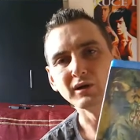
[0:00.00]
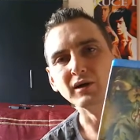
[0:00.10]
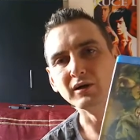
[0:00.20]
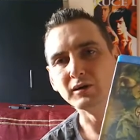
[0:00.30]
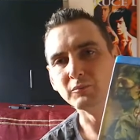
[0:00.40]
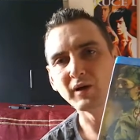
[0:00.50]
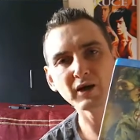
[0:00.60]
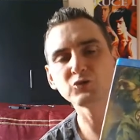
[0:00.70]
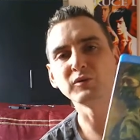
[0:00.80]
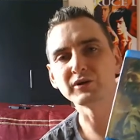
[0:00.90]
um,
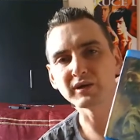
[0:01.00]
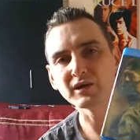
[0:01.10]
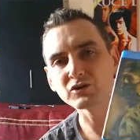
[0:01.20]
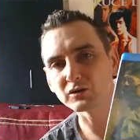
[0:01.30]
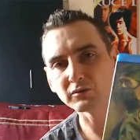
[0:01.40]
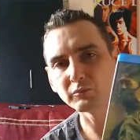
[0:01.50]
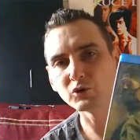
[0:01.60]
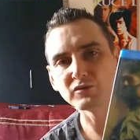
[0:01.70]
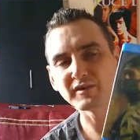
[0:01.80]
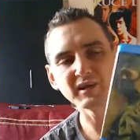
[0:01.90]
exploitation
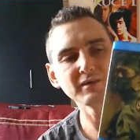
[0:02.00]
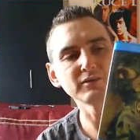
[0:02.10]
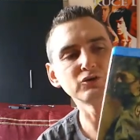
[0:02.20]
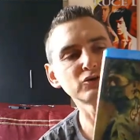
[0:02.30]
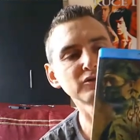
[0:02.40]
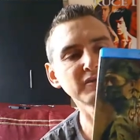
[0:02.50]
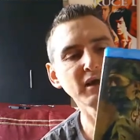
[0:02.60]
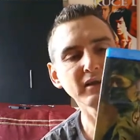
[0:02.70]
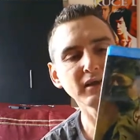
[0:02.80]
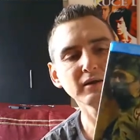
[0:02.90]
movies and stuff
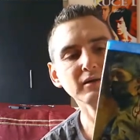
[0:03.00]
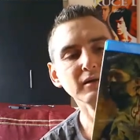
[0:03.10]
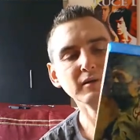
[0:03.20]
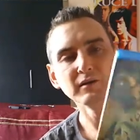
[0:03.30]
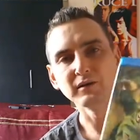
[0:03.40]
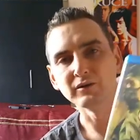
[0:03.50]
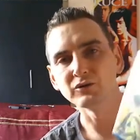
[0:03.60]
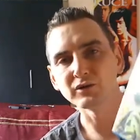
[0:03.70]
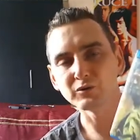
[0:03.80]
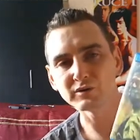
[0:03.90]
like that
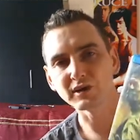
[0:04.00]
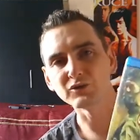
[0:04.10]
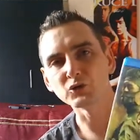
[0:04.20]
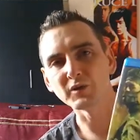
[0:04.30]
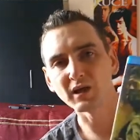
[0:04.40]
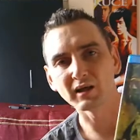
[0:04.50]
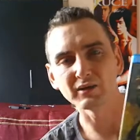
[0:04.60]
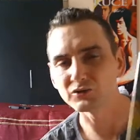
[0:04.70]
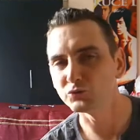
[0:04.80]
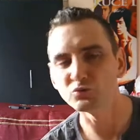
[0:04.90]
and uh, they were saying to me like
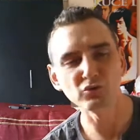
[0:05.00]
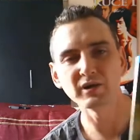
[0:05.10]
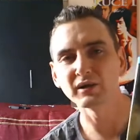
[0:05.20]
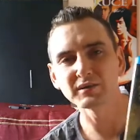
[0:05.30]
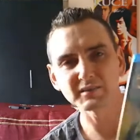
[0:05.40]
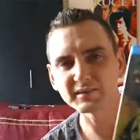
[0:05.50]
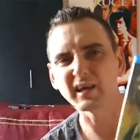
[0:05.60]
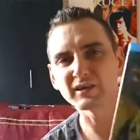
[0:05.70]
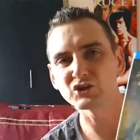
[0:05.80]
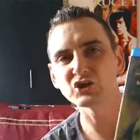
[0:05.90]
it's some real
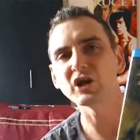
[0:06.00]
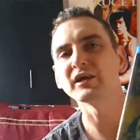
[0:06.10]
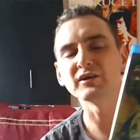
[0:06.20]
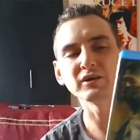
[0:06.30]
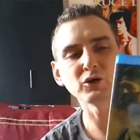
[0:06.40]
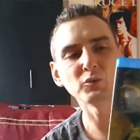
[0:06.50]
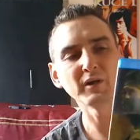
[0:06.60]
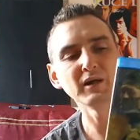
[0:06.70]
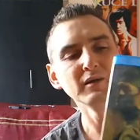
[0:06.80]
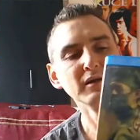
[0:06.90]
sick shit, you know what I
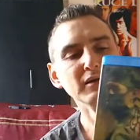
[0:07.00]
mean?